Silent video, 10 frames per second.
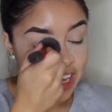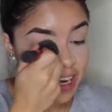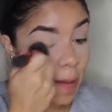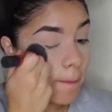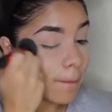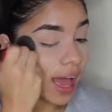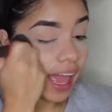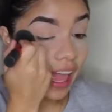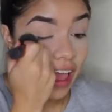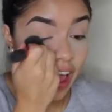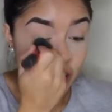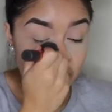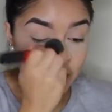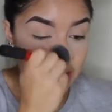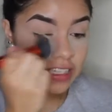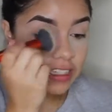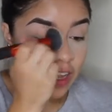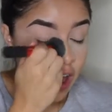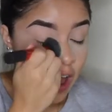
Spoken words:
in my face.